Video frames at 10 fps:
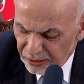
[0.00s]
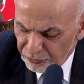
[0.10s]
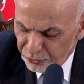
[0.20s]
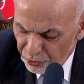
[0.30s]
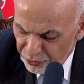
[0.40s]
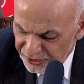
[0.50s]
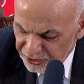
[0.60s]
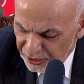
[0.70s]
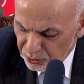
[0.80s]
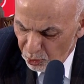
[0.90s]
for
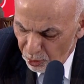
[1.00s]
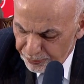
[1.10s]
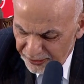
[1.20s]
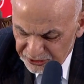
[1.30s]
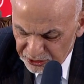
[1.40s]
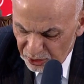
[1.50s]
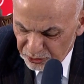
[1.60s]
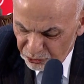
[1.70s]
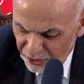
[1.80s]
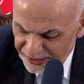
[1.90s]
regional cooperation on
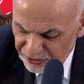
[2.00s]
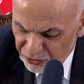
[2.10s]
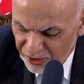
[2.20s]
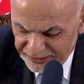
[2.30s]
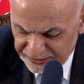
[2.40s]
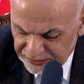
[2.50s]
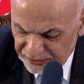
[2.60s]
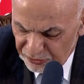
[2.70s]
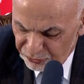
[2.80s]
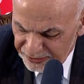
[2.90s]
trade, transit, and
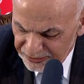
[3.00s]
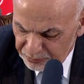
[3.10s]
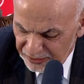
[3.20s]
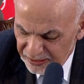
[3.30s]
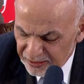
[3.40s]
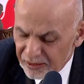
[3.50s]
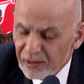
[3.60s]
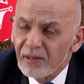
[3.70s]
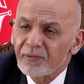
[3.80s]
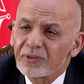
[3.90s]
investment,
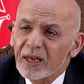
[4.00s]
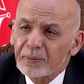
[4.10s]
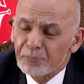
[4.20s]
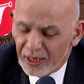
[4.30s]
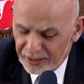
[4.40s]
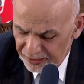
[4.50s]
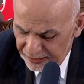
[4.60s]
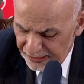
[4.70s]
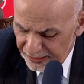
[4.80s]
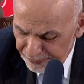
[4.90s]
thereby
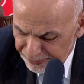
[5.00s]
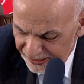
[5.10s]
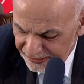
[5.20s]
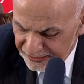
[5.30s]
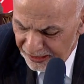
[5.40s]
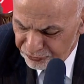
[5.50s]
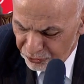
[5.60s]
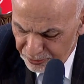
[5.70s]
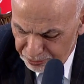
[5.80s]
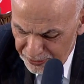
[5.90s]
enabling the
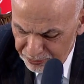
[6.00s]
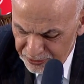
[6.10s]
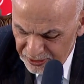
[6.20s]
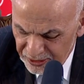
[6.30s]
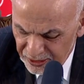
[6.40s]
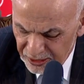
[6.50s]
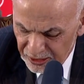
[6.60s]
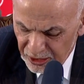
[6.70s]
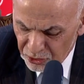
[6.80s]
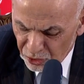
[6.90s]
Afghan people
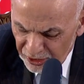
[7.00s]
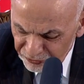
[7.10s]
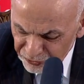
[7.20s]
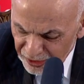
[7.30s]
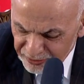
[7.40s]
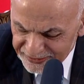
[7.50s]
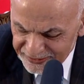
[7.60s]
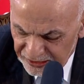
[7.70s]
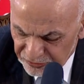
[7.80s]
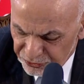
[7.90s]
to lift
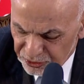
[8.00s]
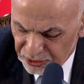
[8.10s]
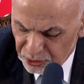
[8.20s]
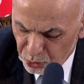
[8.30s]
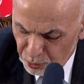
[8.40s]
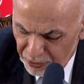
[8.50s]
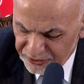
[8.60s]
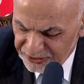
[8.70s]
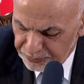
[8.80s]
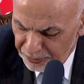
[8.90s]
ourselves through
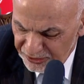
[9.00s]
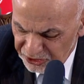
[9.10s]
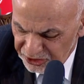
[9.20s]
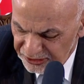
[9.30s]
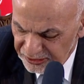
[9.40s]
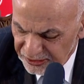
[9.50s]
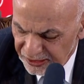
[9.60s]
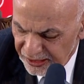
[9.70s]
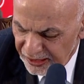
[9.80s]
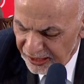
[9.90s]
participation
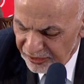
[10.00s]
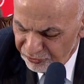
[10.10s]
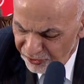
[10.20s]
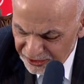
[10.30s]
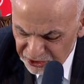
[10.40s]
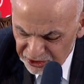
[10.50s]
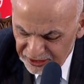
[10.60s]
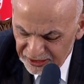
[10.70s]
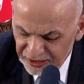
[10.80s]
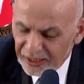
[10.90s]
in
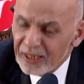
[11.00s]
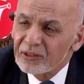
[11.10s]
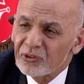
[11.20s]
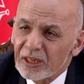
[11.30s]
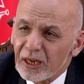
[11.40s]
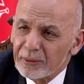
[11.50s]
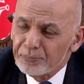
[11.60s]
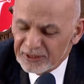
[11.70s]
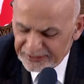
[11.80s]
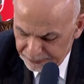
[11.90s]
functioning and
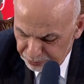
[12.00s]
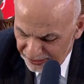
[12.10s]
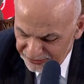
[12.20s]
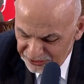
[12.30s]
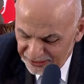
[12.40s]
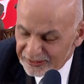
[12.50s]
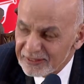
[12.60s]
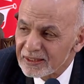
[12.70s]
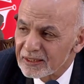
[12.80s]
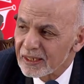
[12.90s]
reliable supply chains
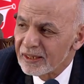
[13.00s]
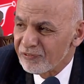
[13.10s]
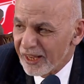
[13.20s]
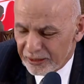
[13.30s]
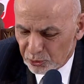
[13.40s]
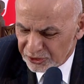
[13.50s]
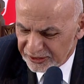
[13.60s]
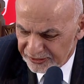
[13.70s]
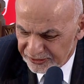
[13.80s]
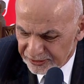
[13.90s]
and value
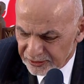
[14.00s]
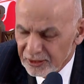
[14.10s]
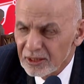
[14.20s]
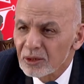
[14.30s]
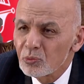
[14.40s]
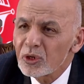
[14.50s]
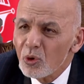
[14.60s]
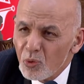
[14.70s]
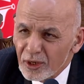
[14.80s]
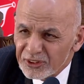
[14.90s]
chains. We don't
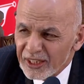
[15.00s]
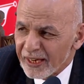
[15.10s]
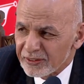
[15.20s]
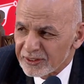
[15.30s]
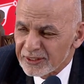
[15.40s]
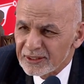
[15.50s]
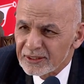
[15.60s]
want charity,